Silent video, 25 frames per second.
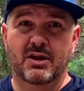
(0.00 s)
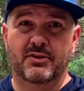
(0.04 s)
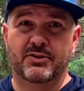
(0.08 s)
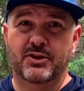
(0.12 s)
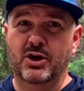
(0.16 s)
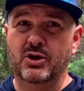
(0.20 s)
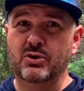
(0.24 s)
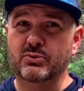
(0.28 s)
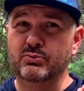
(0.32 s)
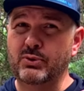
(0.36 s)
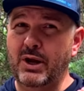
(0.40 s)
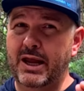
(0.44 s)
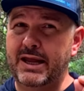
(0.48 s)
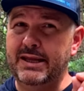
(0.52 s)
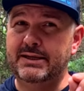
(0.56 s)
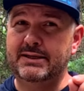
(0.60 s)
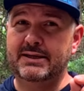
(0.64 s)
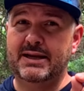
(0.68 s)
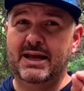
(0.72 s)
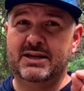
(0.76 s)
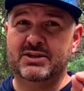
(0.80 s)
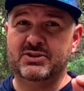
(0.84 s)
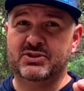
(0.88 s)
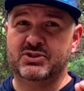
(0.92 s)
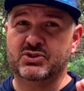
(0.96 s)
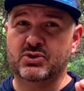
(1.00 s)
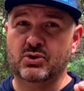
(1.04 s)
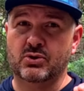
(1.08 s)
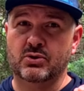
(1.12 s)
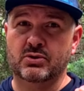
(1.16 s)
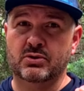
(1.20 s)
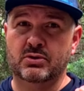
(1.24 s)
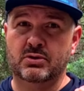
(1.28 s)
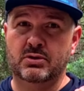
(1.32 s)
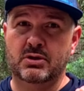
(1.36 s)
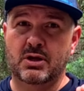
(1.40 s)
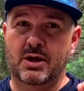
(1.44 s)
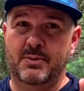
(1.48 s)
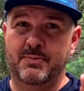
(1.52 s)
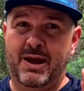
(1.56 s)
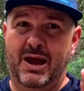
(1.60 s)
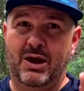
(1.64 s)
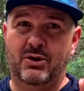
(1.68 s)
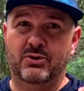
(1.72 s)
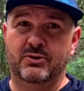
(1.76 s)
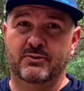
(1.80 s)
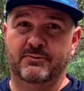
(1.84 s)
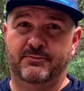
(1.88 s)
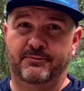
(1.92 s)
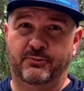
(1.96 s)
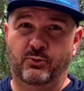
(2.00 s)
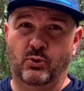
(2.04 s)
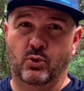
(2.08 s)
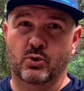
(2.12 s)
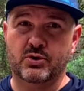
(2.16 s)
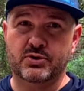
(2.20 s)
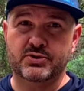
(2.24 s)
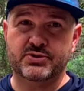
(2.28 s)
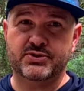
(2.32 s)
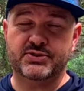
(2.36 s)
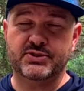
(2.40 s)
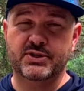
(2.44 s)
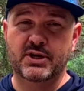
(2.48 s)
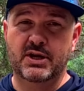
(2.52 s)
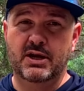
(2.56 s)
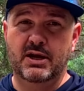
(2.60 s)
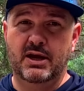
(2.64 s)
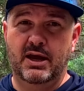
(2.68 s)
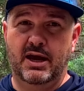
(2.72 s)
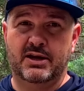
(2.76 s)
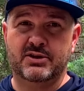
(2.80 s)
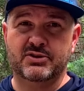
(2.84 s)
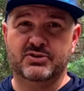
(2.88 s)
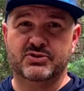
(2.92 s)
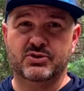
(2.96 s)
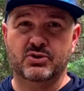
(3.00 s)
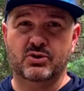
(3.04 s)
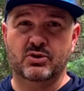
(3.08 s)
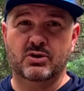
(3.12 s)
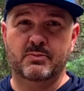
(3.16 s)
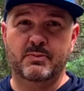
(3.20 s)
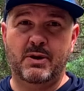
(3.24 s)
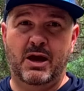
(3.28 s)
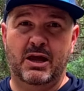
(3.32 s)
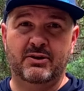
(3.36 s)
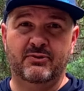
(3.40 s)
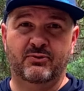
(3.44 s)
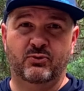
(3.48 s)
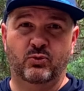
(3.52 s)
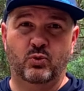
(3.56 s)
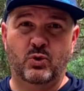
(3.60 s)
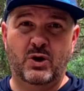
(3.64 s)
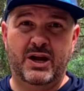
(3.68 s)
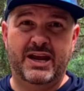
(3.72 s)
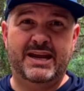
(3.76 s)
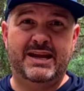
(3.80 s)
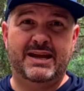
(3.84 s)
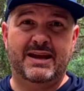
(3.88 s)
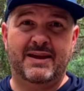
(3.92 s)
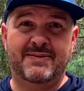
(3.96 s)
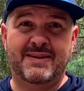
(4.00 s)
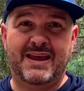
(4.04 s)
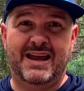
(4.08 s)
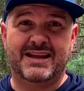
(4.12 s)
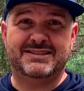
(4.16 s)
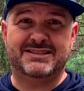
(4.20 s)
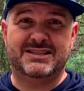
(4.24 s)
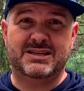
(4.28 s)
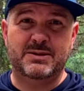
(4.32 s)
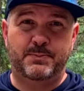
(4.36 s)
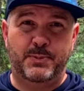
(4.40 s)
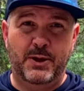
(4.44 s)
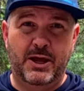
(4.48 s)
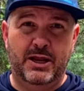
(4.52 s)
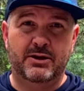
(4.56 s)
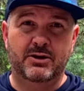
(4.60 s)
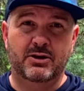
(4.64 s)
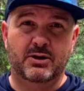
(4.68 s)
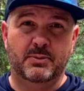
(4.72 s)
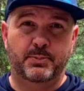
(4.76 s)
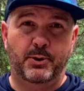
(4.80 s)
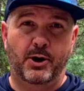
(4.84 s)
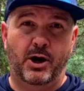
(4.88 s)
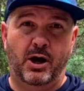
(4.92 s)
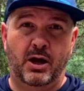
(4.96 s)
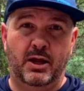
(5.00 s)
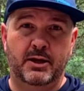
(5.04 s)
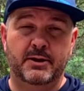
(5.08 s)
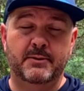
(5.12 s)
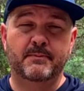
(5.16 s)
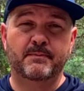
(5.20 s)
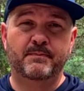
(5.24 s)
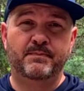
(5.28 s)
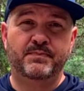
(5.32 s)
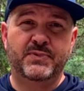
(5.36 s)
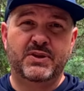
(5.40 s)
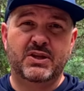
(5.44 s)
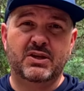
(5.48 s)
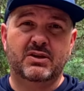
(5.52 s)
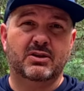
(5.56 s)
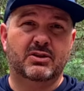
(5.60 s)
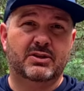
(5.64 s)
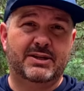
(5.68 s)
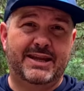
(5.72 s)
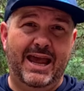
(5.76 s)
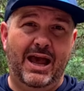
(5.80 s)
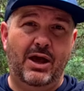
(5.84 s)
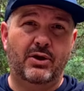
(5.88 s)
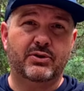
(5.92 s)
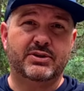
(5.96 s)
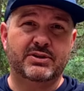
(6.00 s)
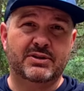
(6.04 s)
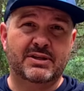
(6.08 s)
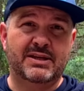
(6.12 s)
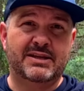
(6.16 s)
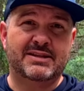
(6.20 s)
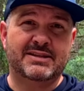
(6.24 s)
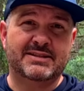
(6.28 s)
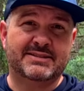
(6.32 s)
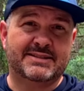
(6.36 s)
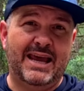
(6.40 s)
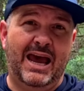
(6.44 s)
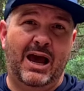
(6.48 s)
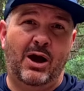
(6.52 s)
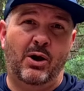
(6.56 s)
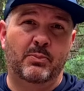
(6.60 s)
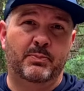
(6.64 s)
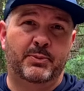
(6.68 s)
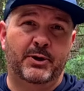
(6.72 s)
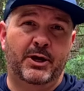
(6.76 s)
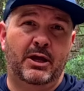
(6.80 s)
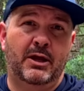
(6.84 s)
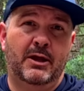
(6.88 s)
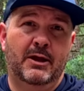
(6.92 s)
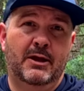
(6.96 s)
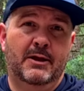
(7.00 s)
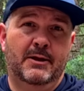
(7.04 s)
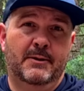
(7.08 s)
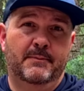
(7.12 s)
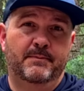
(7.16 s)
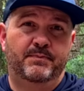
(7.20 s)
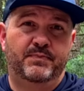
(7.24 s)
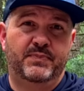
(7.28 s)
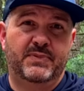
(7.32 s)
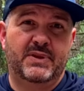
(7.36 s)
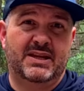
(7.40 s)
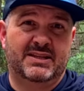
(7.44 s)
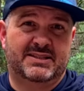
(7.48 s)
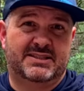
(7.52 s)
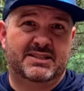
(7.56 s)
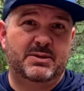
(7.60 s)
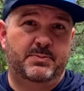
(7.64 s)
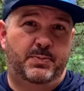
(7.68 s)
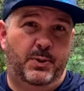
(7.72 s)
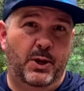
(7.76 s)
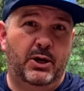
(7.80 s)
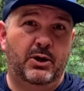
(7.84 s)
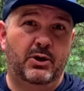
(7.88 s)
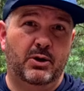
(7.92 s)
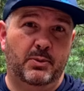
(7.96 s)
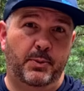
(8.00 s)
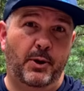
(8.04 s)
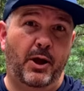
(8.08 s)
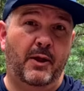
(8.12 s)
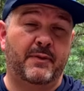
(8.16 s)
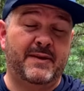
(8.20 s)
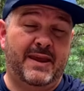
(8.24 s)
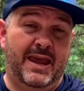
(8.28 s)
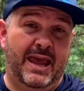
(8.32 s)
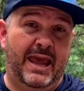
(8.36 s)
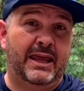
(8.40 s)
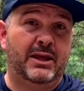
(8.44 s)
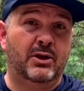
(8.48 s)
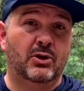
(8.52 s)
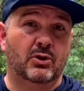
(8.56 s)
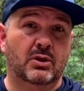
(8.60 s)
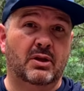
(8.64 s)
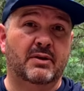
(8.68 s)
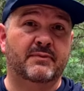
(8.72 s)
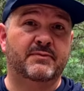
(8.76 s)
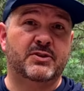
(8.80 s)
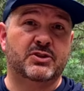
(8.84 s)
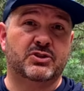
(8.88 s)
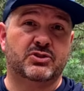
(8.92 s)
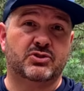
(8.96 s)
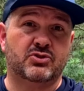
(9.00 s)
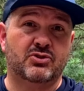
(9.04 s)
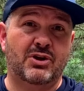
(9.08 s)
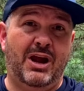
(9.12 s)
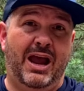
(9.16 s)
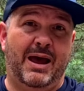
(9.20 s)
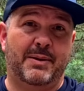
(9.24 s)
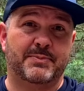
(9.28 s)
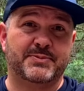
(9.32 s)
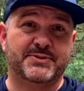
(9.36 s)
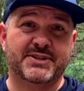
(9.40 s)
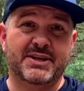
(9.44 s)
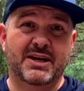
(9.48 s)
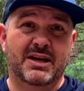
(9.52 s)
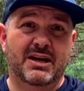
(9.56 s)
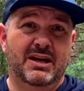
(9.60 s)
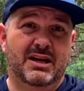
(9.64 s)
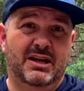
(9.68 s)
They're rated at a certain amount of force and a certain amount of weight, and that's dependent upon, you can calculate this out, but it's dependent upon the angle of the straps.